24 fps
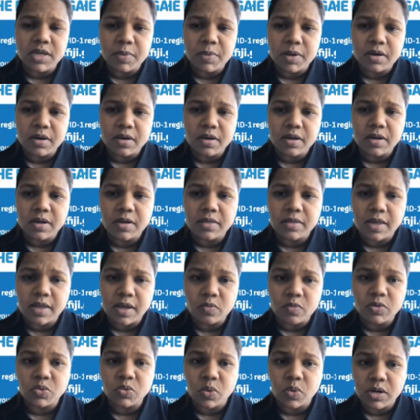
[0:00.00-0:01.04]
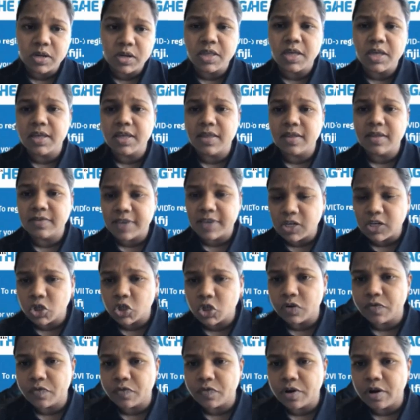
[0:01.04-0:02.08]
I mean, that was one thing
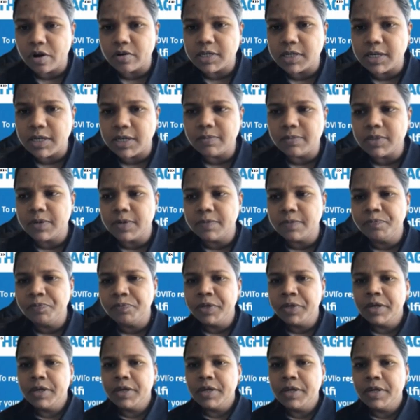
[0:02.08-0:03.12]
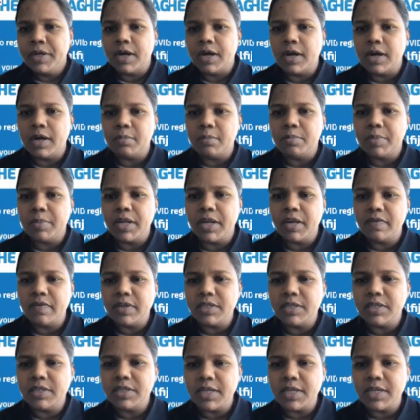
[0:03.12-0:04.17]
essential for our teams. But
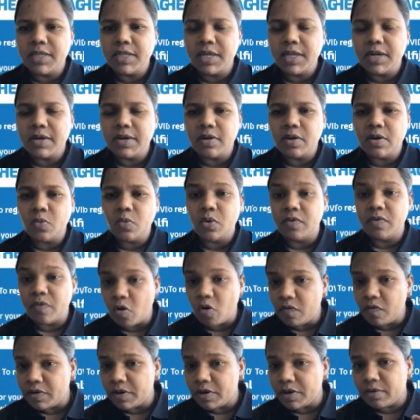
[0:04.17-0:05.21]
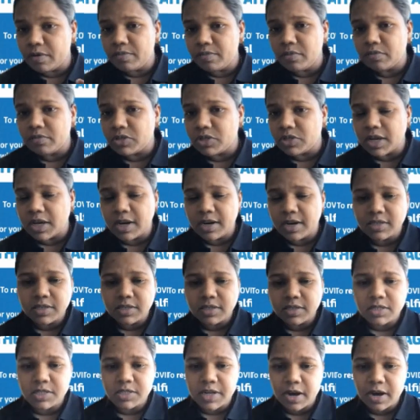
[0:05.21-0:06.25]
having said that, we've overcome those
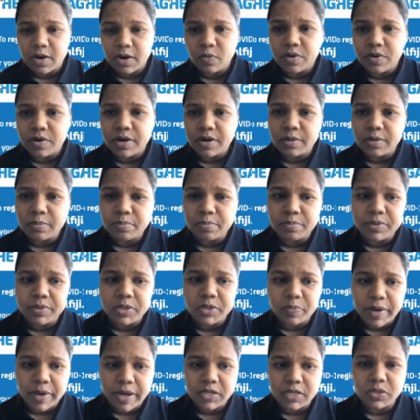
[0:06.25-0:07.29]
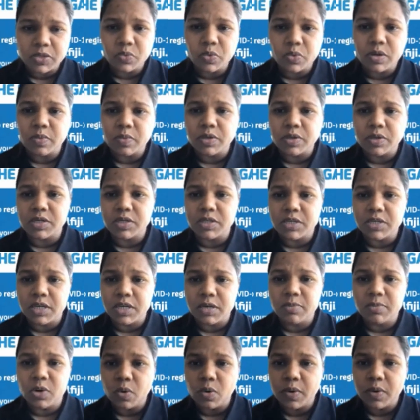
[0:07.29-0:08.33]
challenges. Now we're in a space where we just
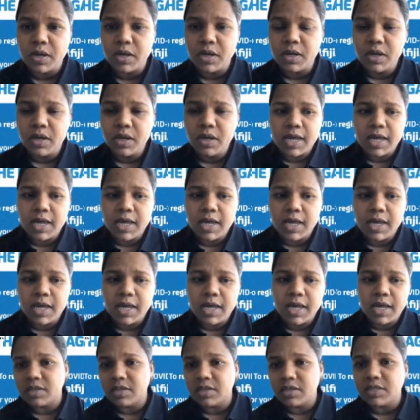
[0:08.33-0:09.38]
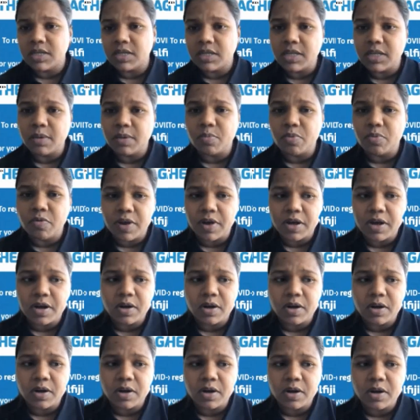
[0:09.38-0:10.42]
keep going, protective gears that they're
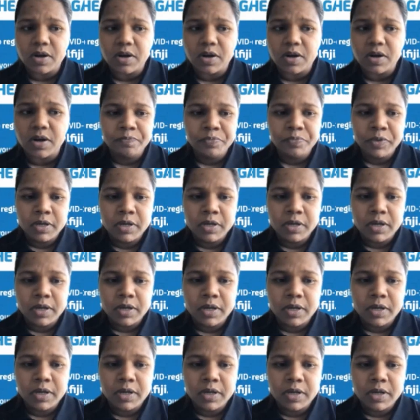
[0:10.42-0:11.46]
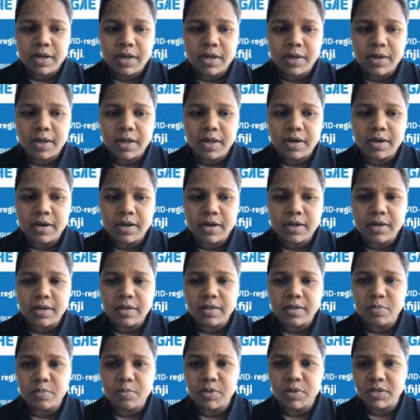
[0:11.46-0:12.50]
provided with, and
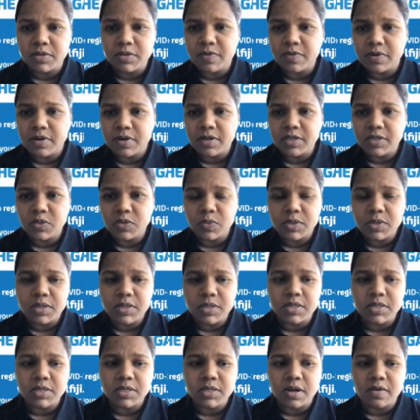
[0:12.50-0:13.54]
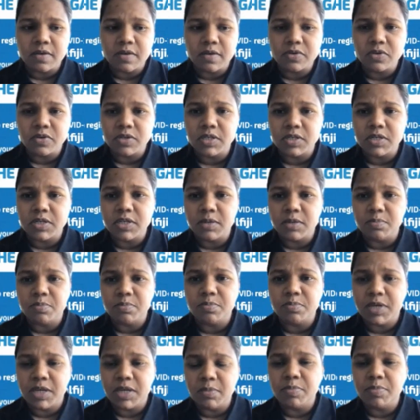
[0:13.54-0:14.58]
the perseverance within the staffs to just
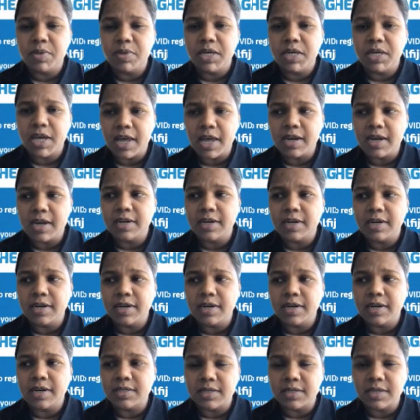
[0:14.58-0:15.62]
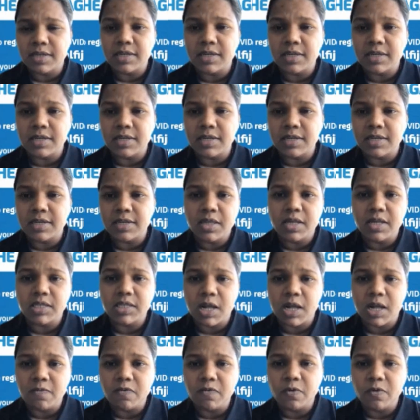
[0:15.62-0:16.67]
keeping at it's one thing that's
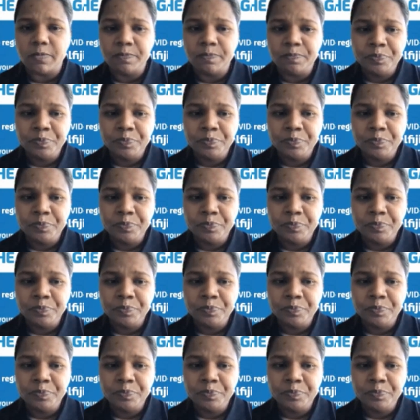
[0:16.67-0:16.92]
helpful.